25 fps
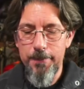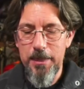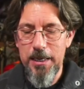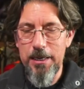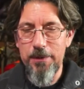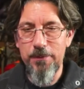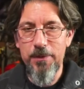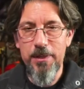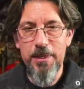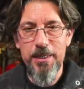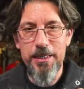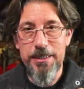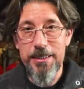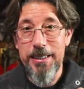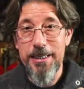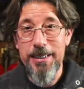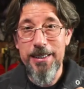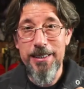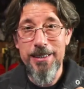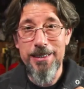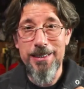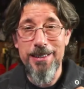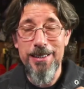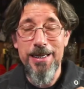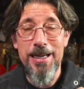Even the
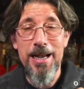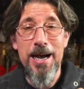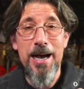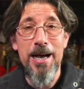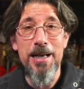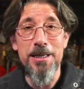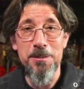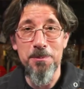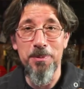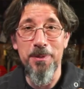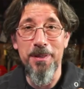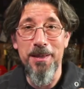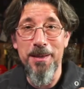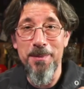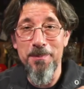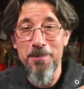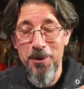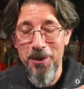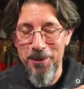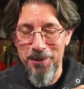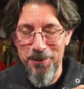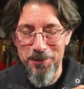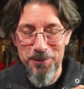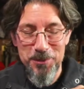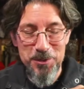TNT Cosplay
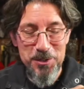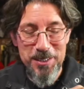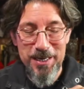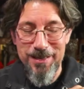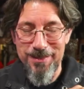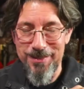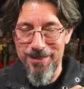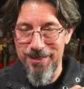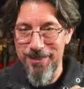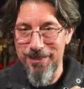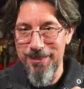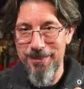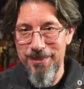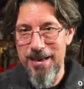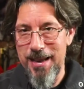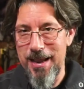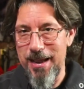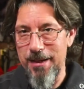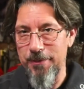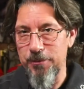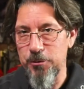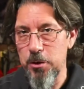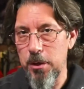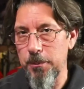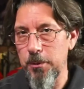markers tend to
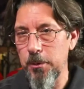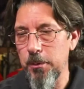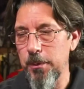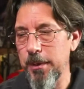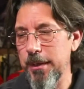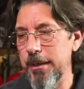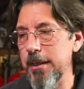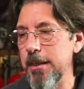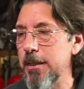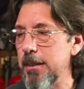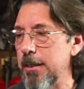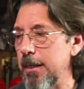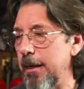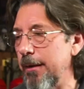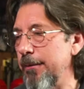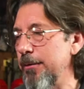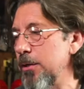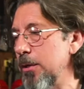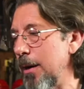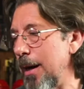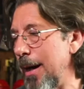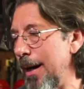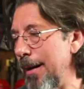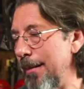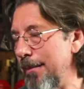have trouble with this stuff,
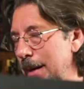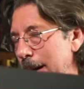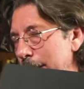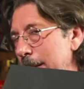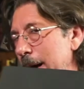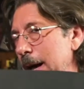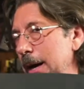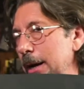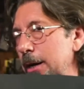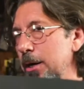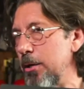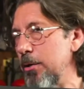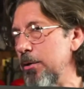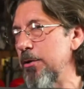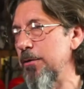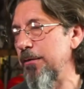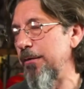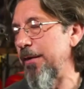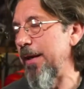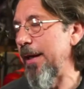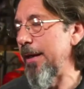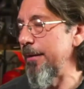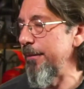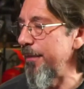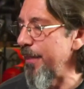so I'm not a huge
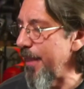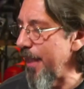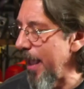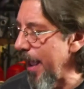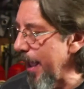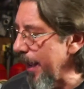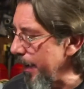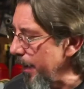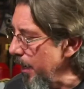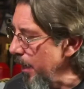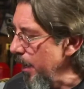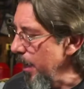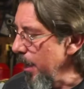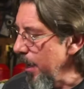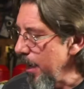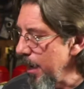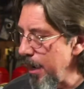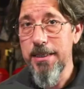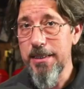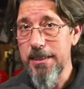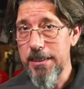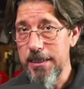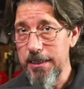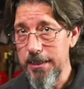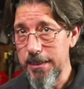fan of that.
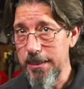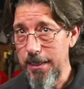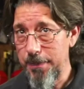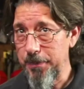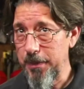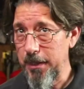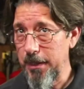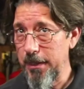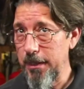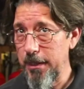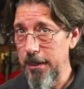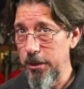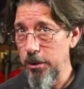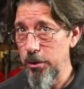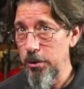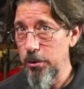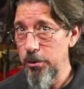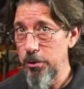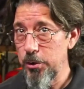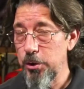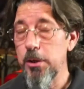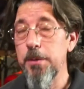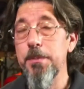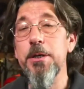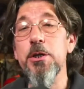This is something that
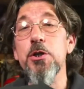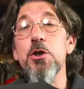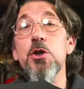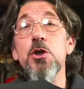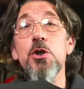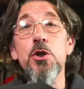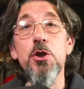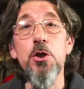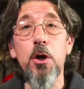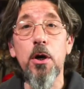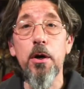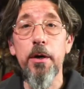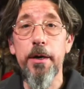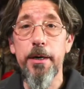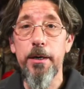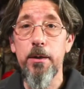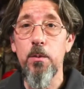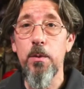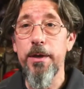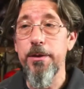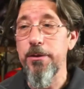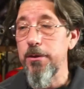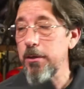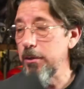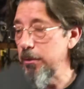you should be starting
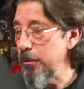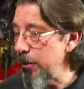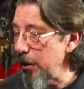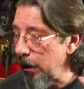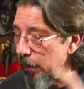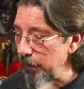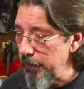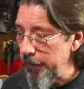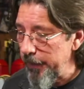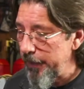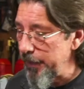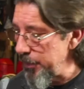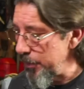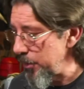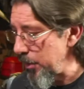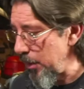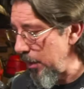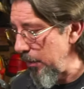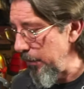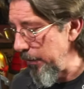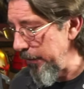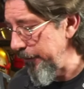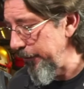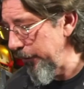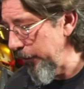with. You don't need to
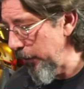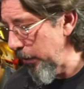start with